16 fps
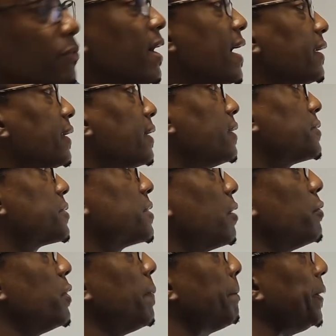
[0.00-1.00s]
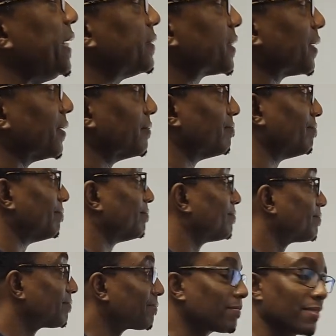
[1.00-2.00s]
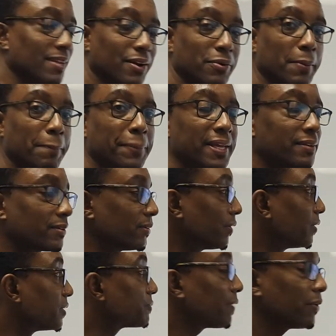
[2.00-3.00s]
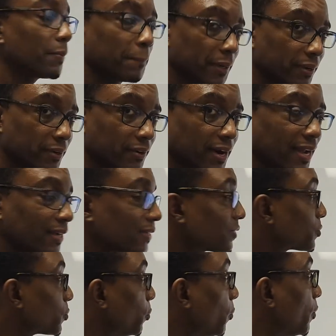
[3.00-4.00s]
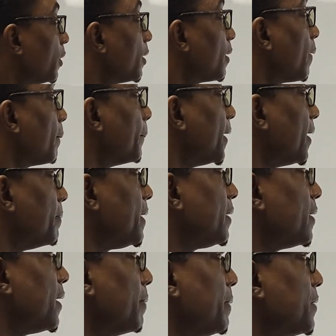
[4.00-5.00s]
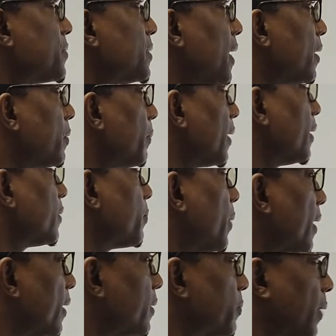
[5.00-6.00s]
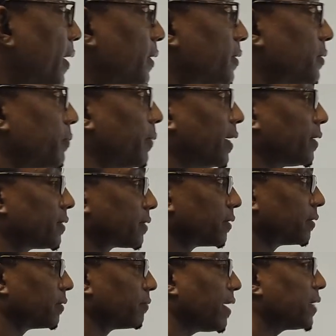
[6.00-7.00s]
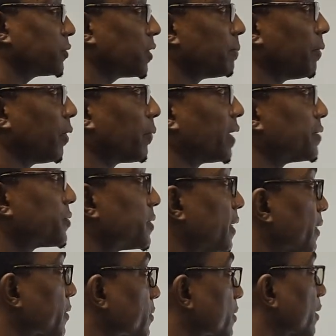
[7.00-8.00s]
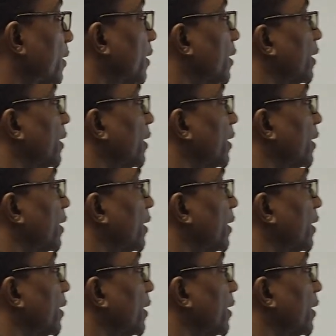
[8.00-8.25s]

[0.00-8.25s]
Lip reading: Right, and this is a repeat. A repeat. Oh, it's very blurred, right? So, but let me state what right on the board what it states.